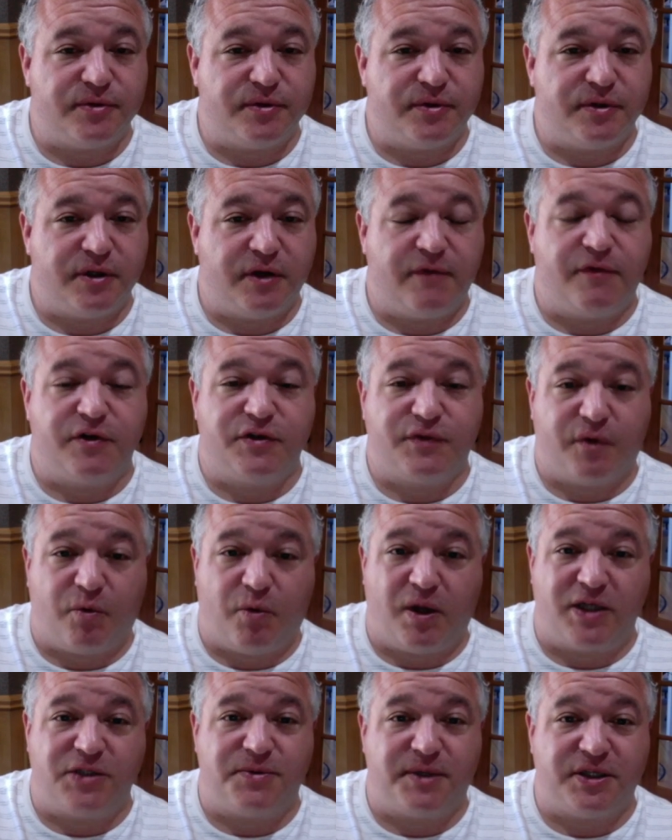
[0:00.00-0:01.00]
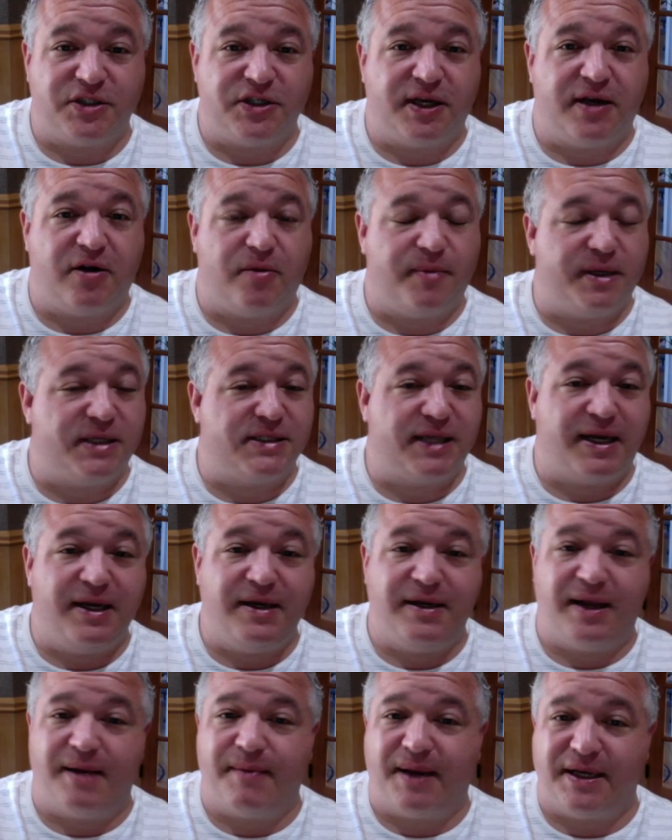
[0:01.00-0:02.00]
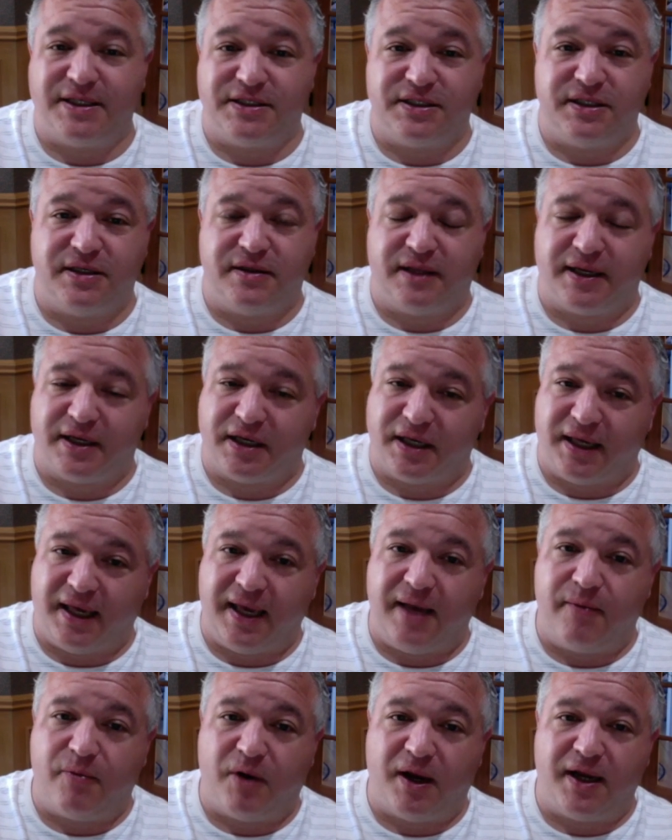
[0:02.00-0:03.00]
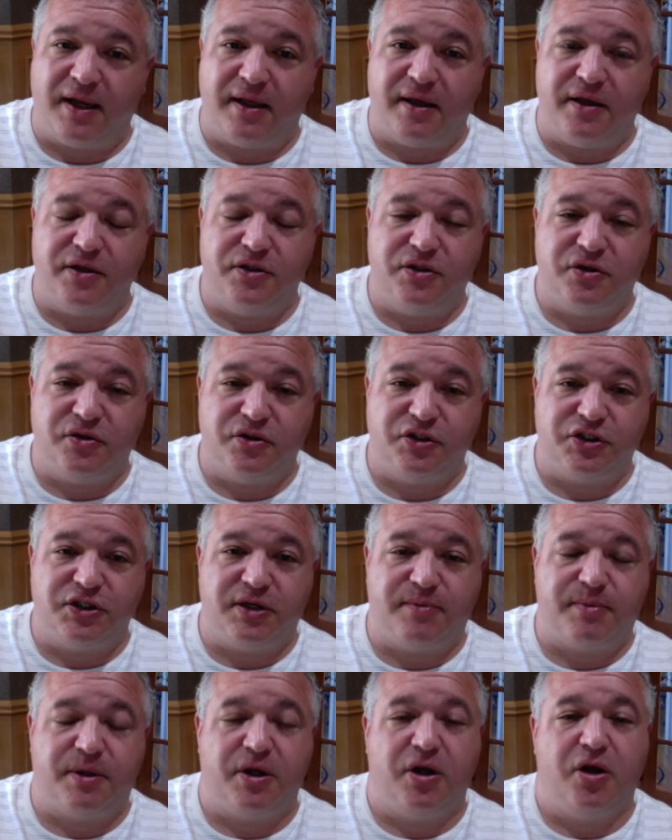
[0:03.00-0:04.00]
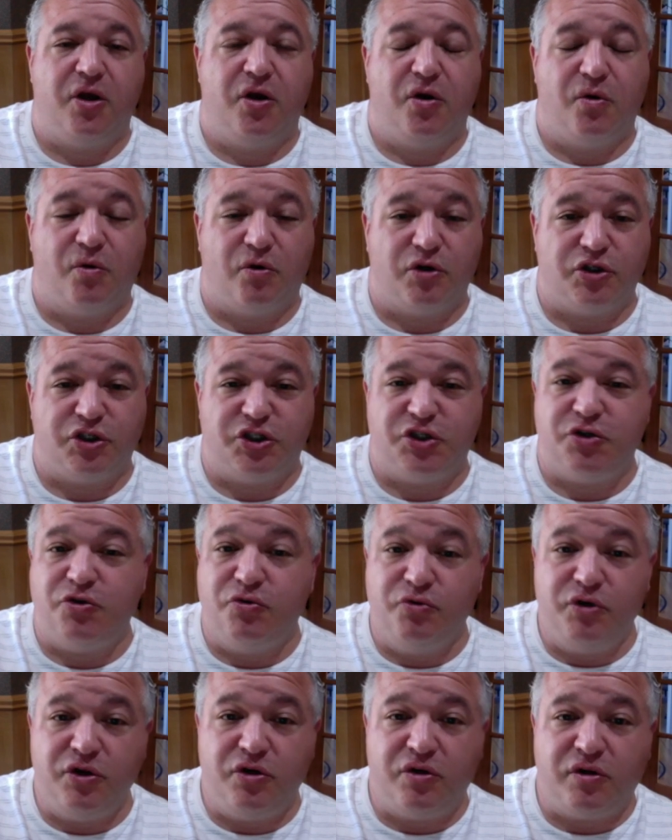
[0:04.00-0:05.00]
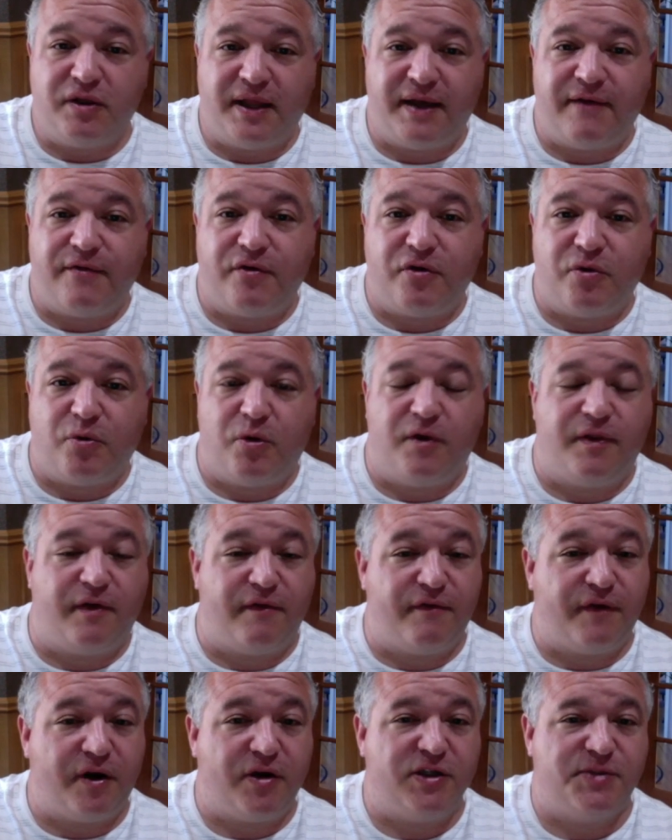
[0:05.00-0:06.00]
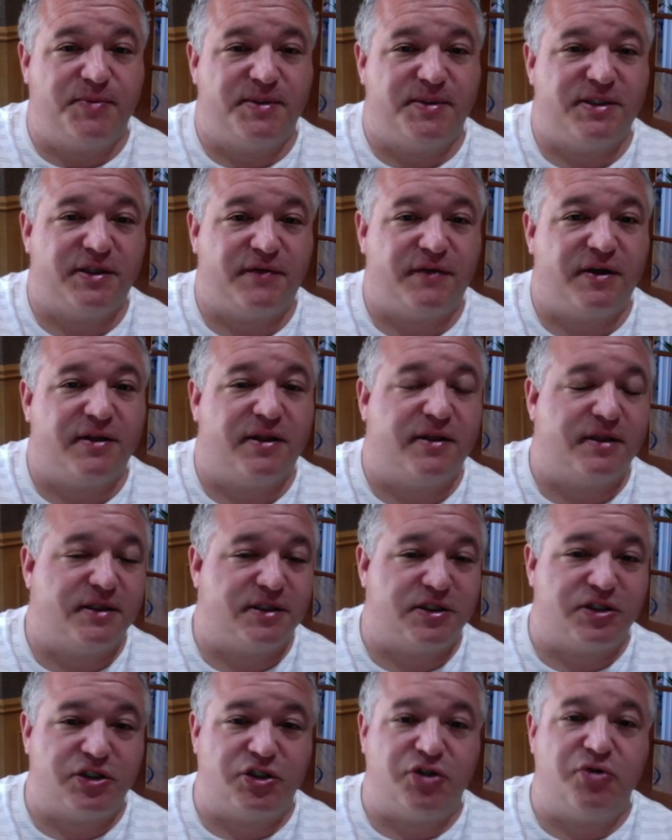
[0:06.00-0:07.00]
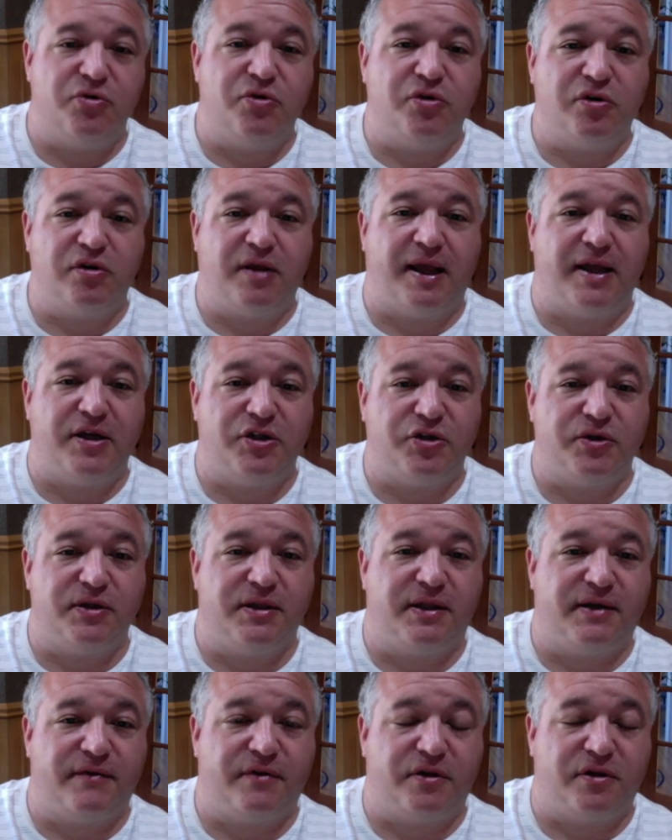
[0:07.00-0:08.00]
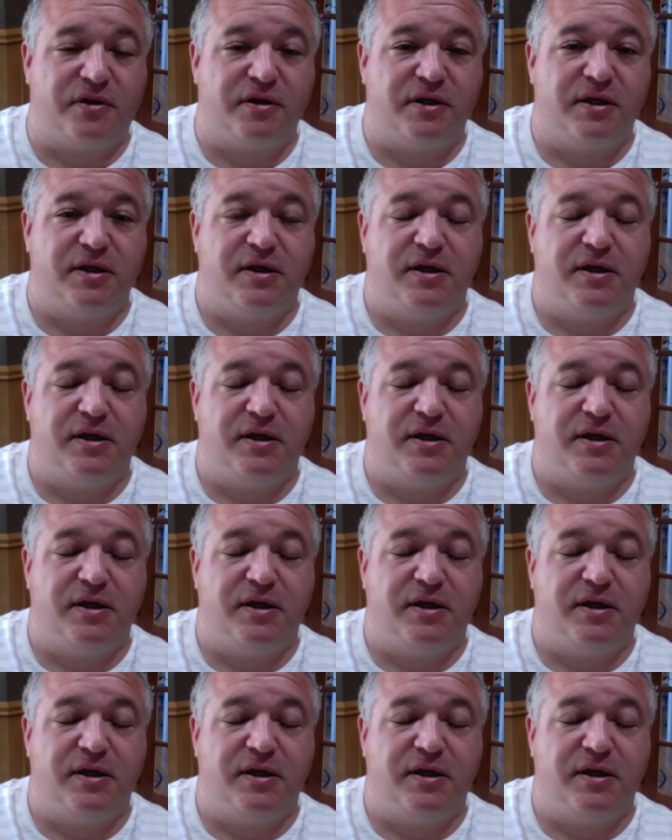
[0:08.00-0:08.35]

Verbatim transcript: you know, first of all, watch my channel because anytime I see like a game writing internship or junior level where they're very specific that this is junior entry level,